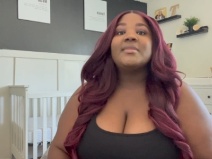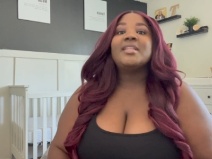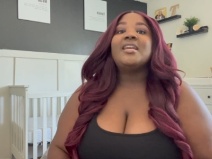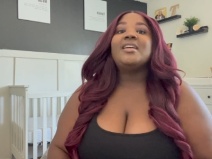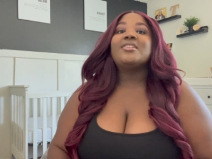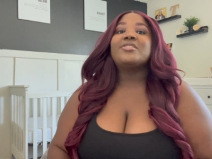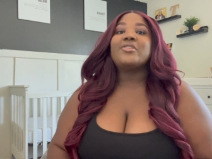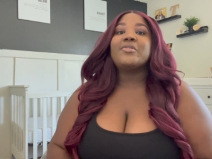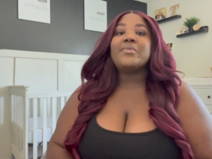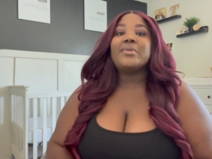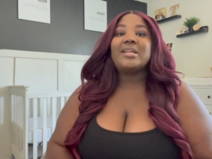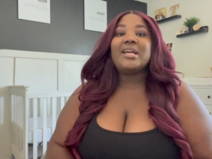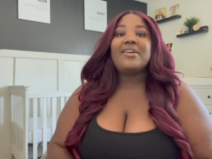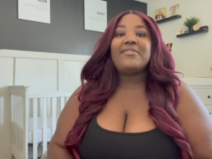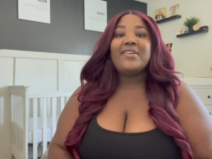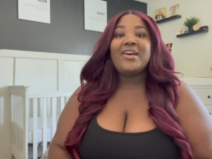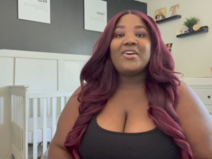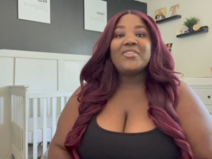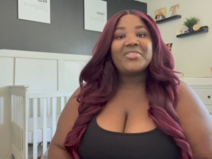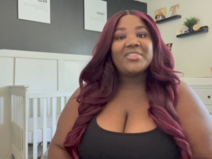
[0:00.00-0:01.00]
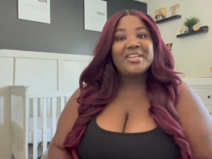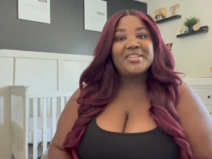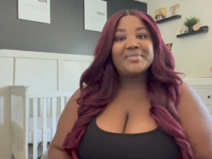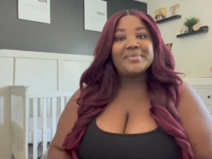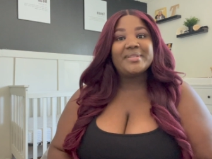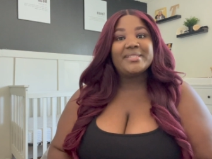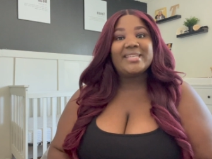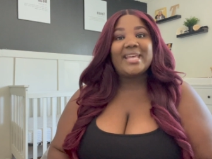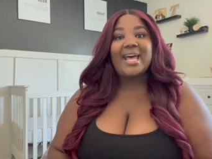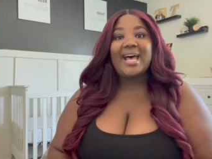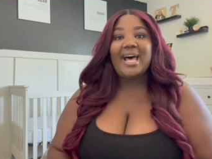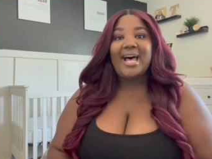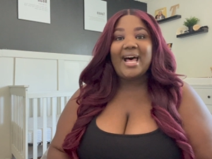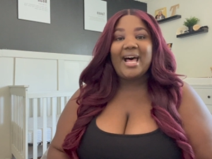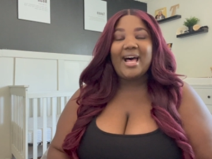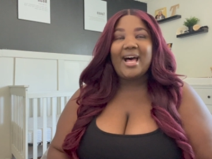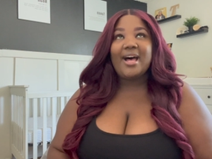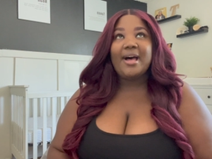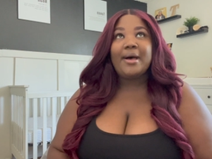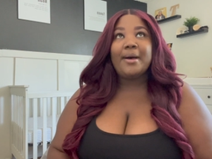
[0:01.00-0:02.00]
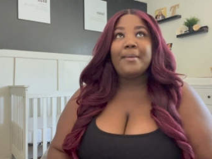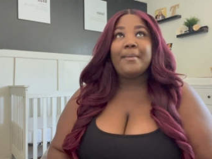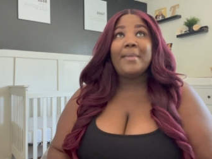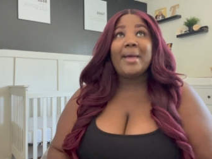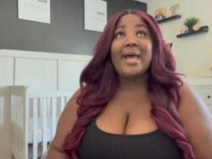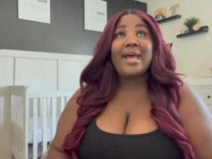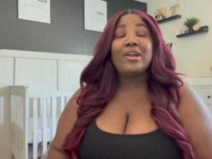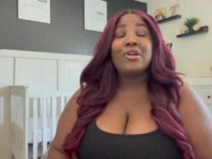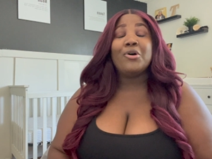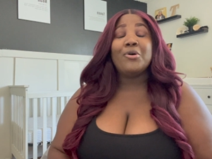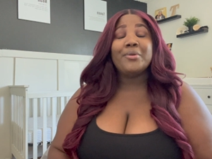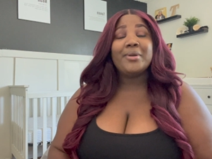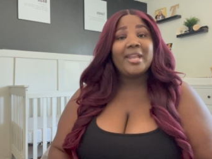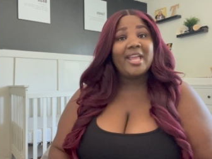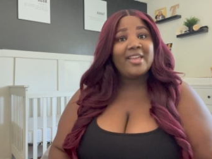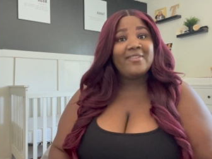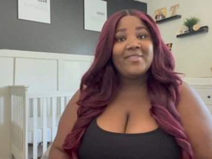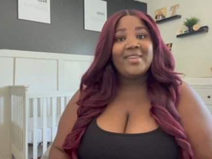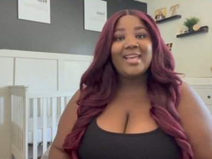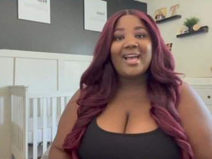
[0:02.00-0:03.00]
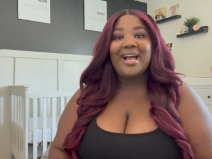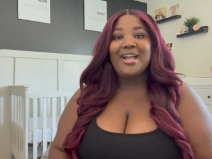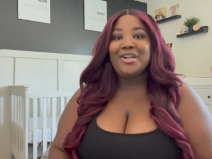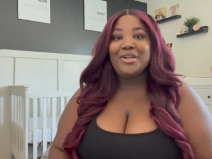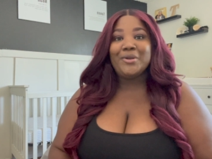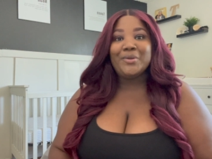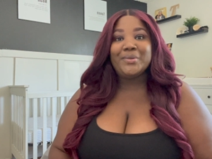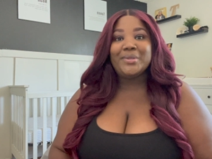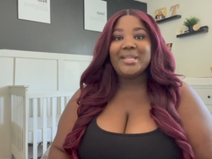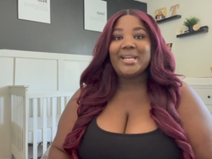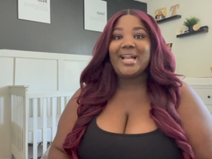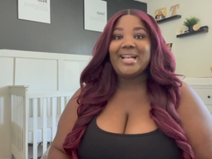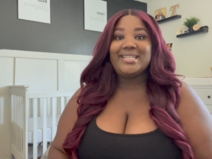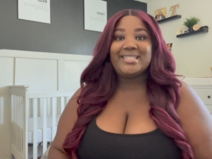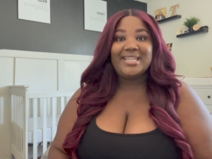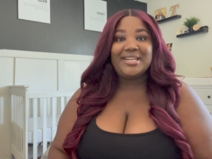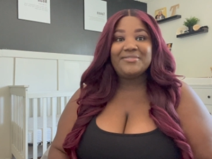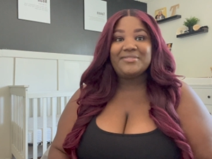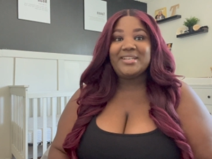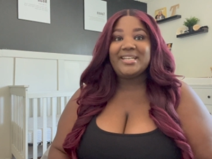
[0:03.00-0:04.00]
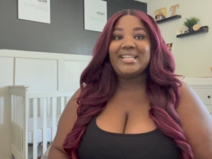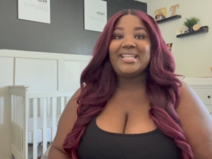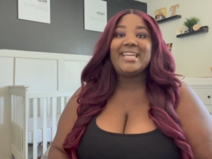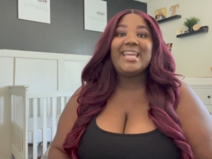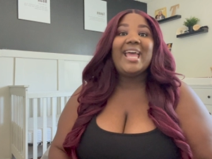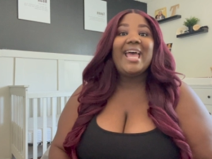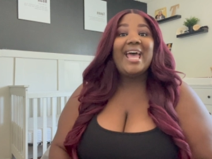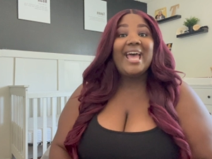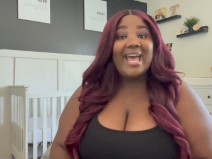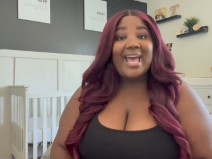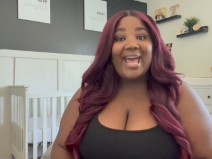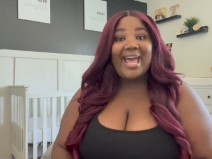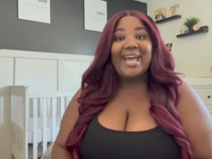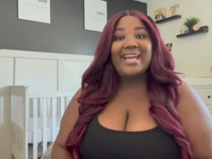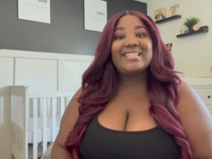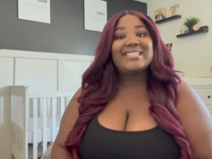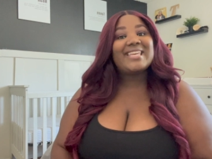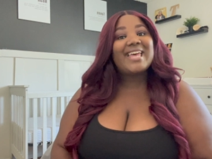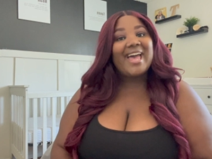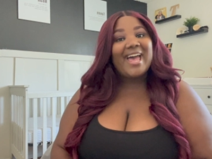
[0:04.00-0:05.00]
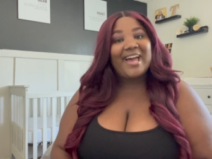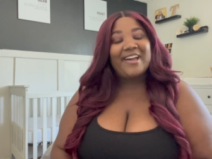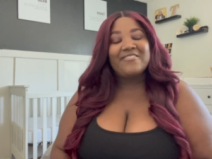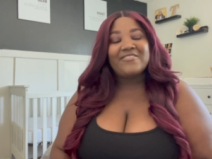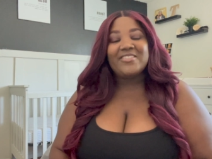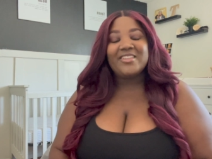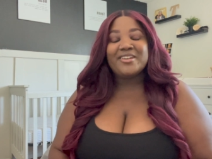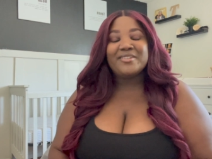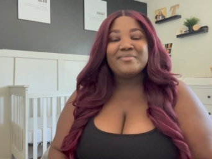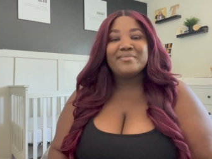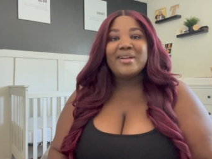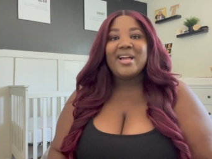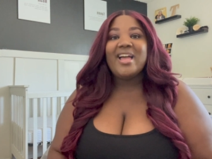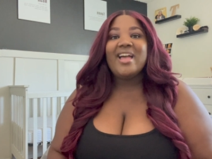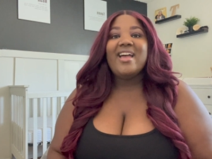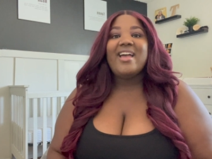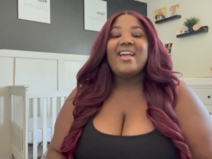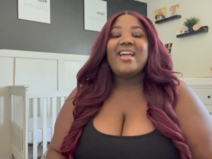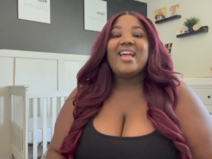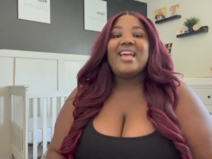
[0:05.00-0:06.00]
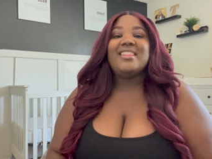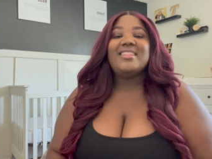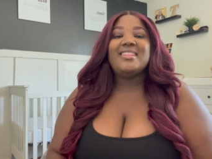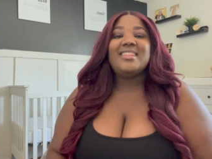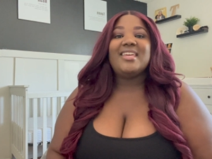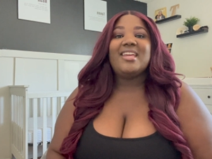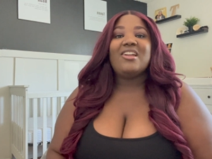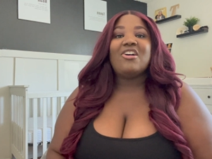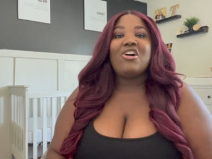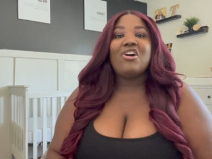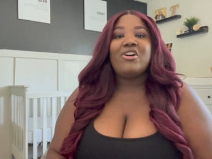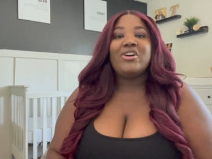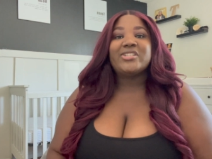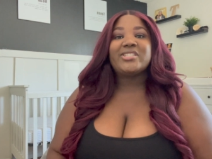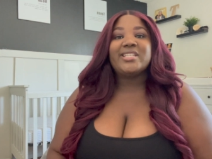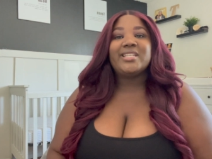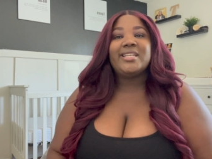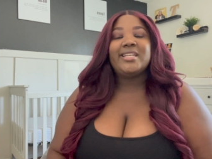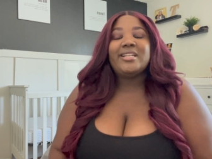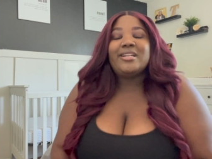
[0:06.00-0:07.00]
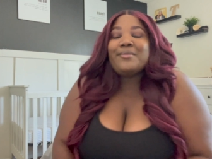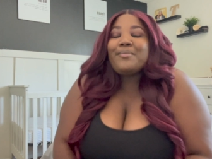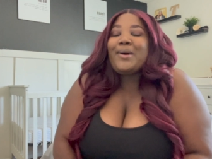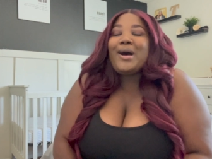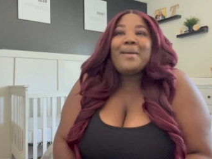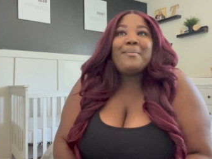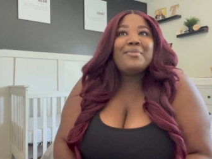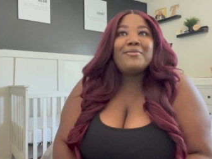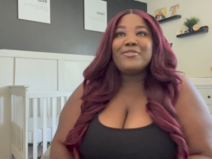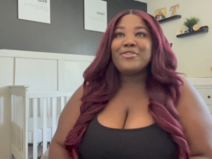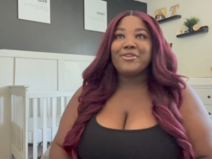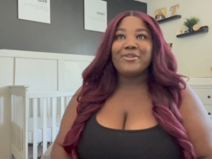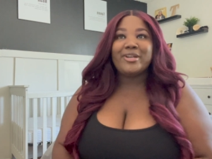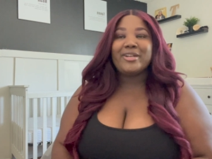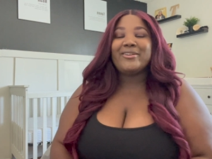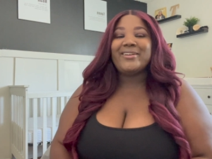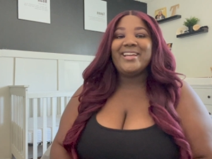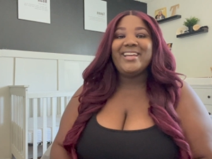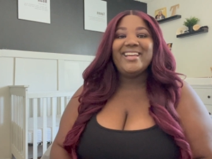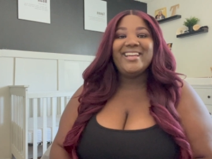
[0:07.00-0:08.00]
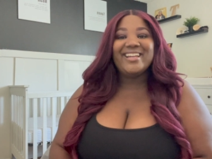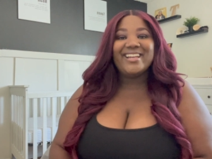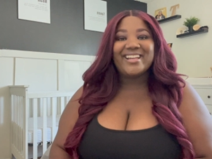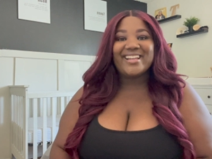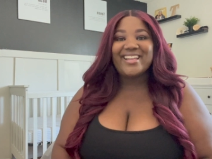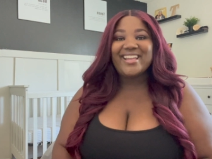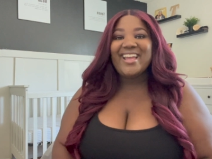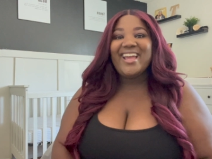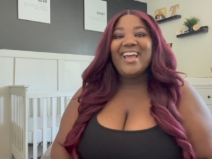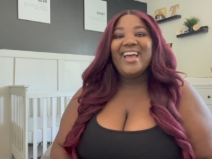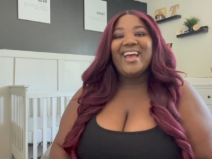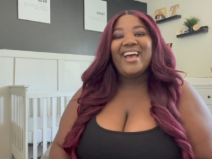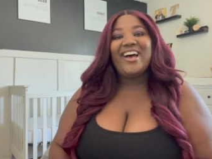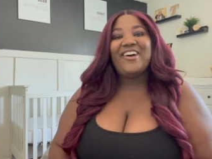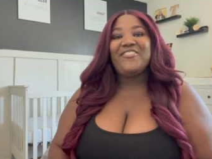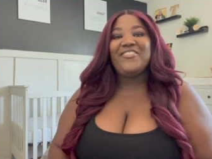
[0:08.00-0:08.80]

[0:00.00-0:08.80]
so when i found these ones at um, at old navy i knew that i definitely had to have them and then I also needed a pop of greenery. I